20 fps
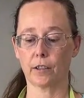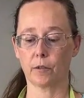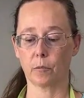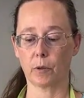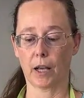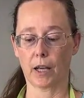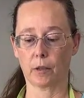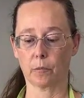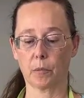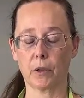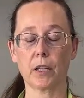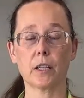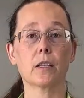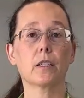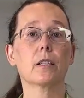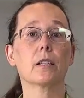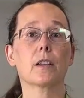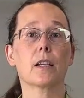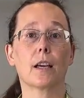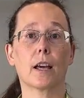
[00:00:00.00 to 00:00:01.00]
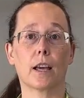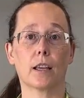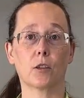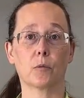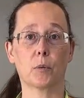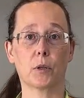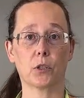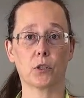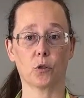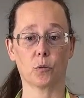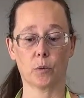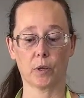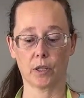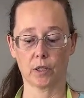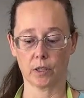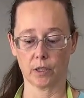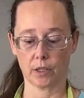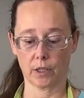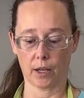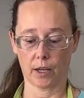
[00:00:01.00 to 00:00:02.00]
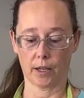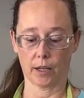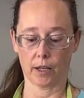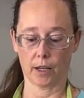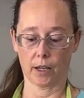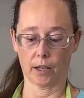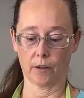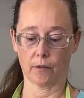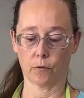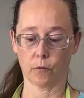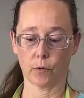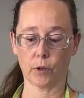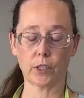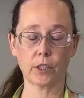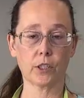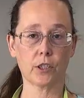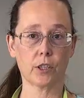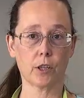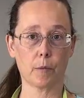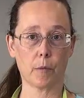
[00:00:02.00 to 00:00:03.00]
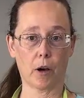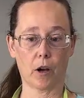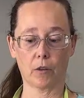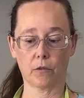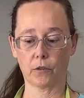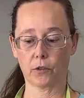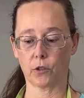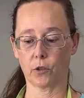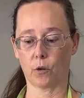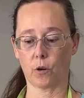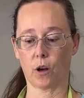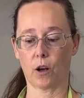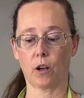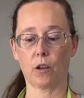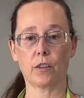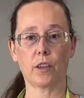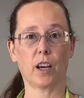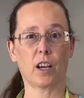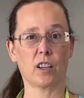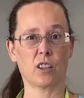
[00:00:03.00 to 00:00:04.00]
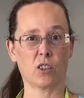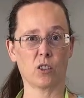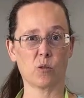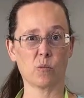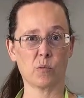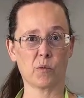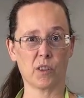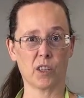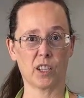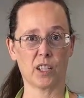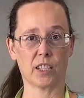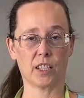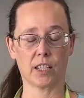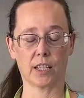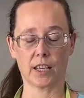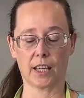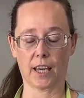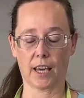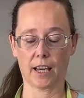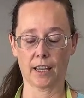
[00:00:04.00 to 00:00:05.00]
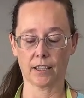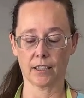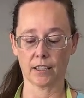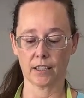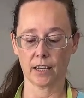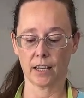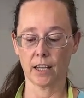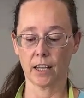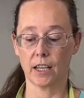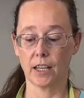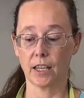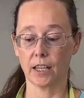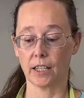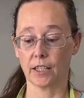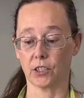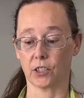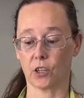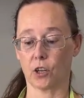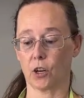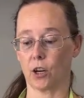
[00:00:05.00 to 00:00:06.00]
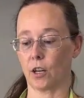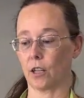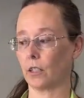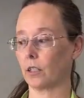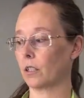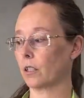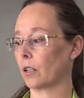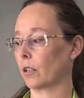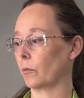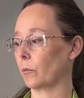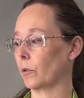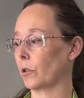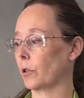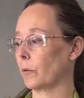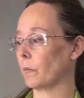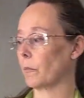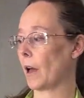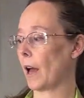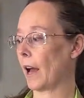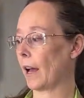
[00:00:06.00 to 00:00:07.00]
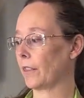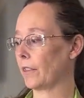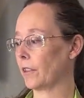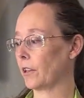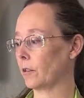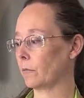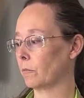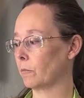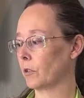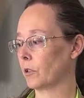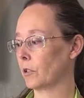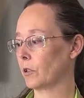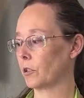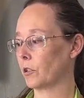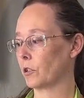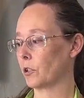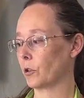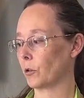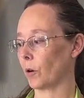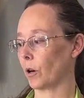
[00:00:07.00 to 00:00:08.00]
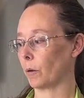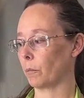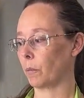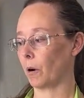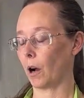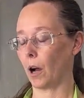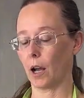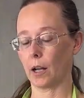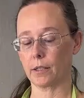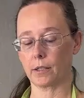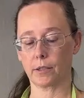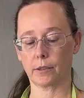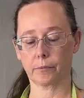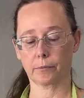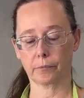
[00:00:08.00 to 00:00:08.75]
the black beans and the pinto beans, and I have rinsed them out so all that goop that is in the cans is gone. And we're going to add them to our pot.